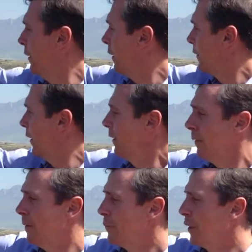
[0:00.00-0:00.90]
vineyard there
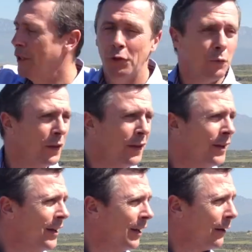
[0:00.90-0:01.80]
is already
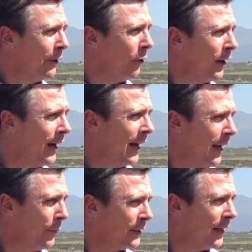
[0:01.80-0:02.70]
Rioja
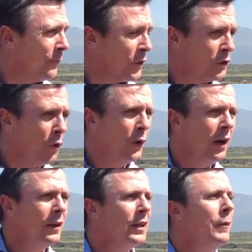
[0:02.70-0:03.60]
Alavesa. So we
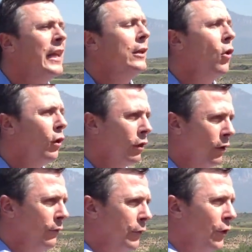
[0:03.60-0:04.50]
are in the very north
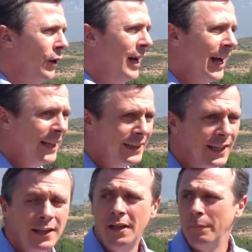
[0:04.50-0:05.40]
of Rioja
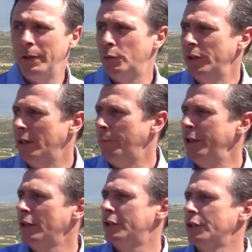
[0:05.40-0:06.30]
Alta, between the
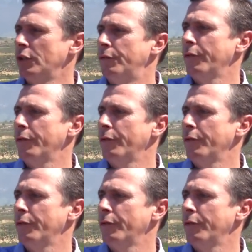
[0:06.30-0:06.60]
villages of